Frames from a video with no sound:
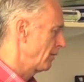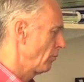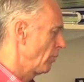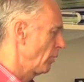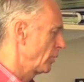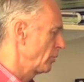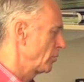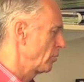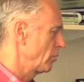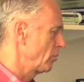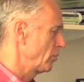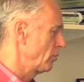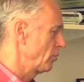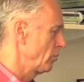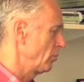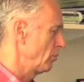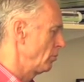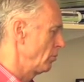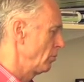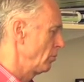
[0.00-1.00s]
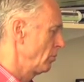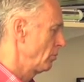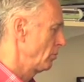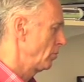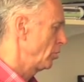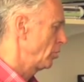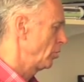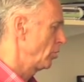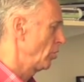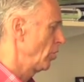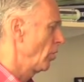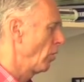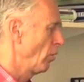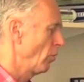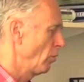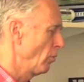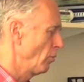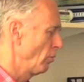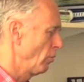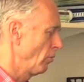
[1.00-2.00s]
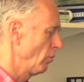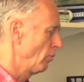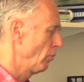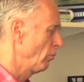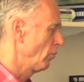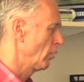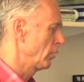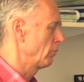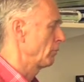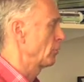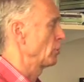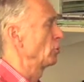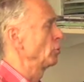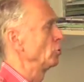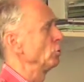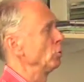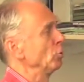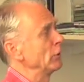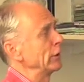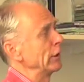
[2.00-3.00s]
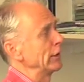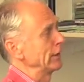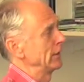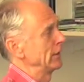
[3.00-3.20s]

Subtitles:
wants to show what we're doing.